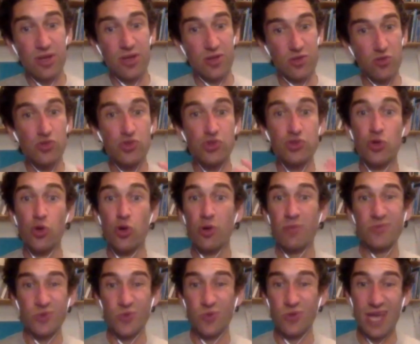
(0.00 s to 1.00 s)
those
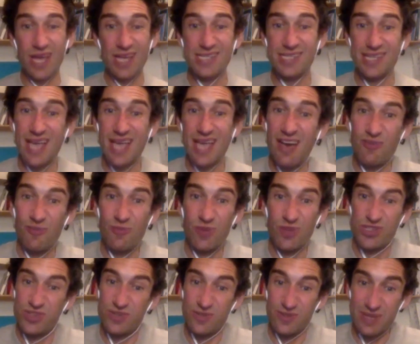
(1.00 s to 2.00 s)
norms won't actually have
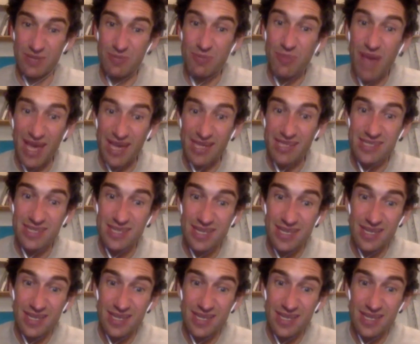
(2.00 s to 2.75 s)
much of an impact.